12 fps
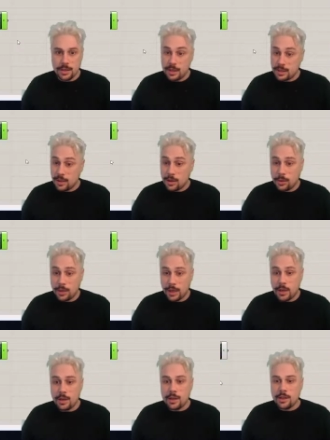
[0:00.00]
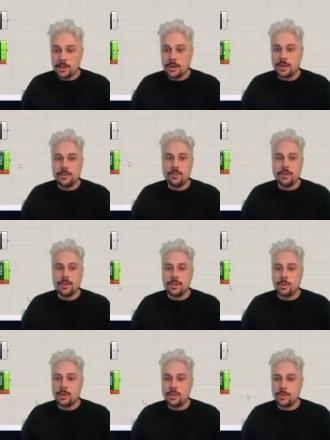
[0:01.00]
is a lot quicker. It's because it
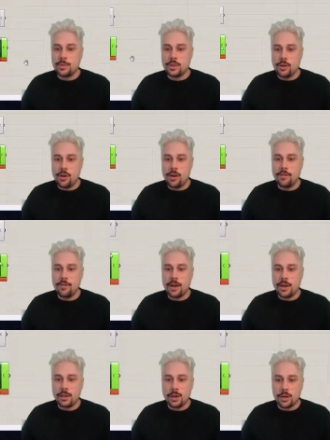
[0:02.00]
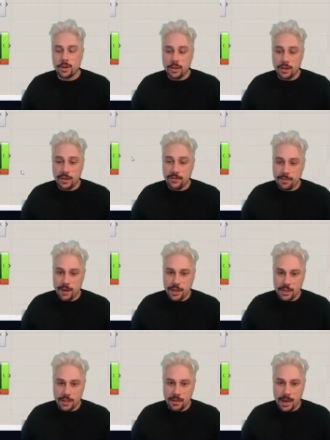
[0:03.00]
wants to preserve like a lot of the
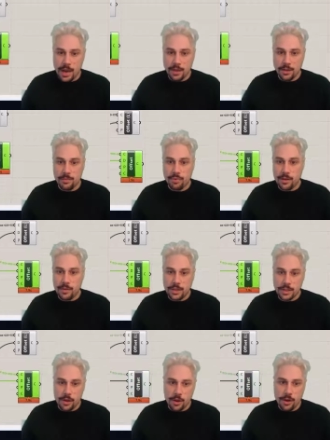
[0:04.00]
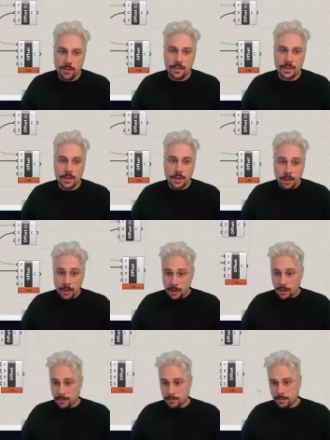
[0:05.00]
information about the previous curves,
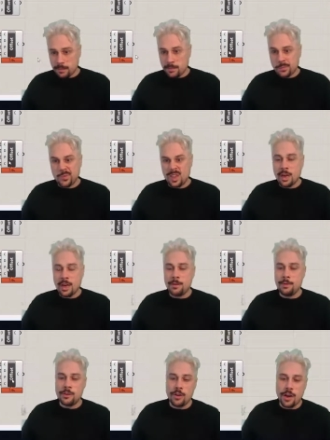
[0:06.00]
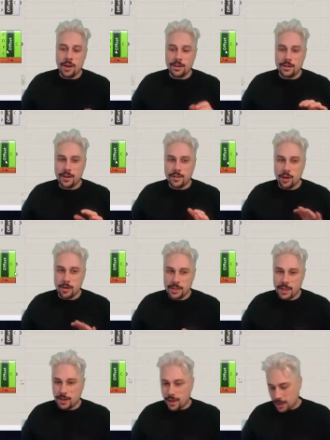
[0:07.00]
and tries to
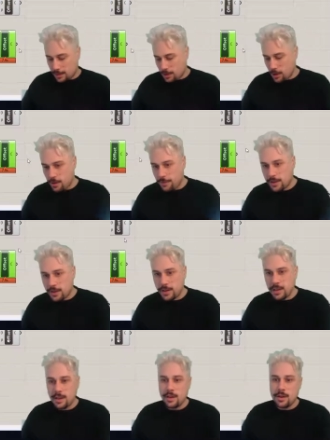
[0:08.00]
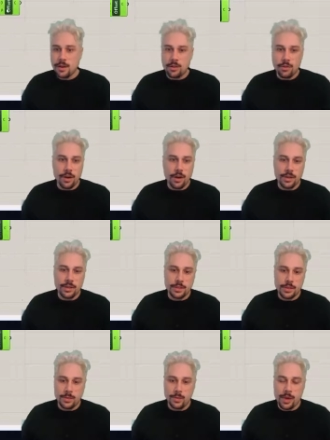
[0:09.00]
offset it like perfectly.
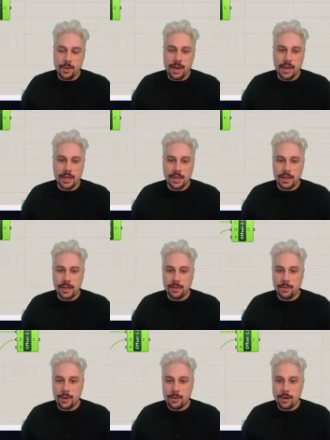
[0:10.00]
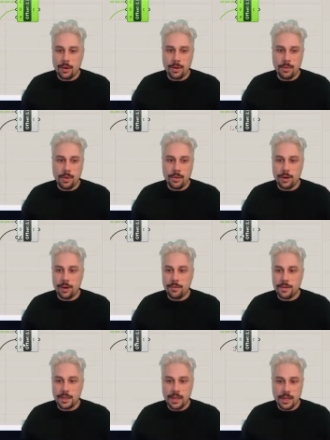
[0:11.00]
Whereas we want to
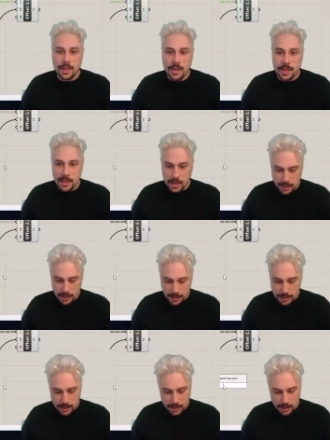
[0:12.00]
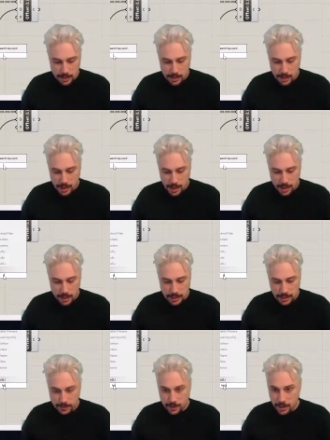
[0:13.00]
offset these
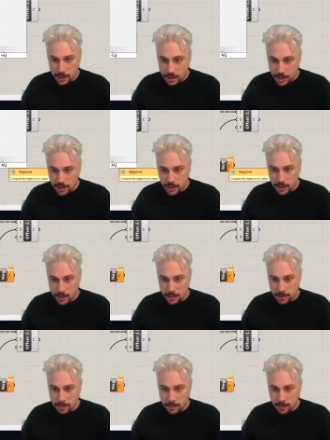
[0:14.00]
negatively just to